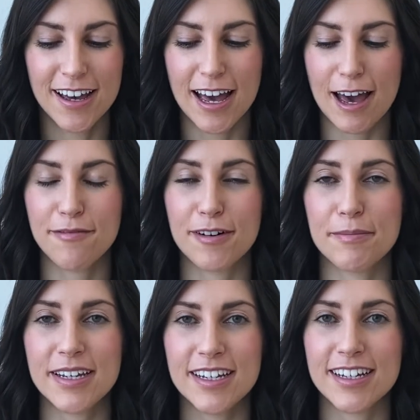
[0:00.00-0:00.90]
And for
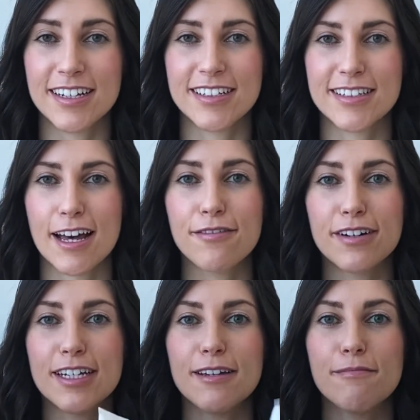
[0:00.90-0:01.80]
me, it's
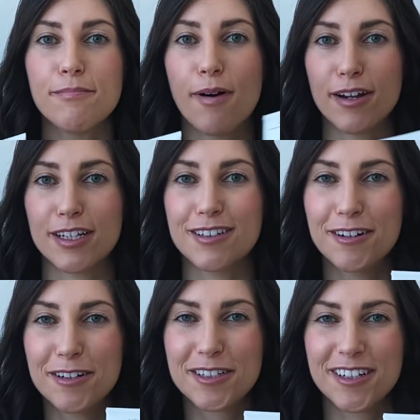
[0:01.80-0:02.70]
definitely body
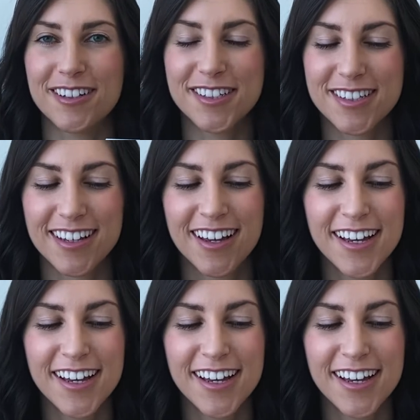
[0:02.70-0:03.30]
lotions.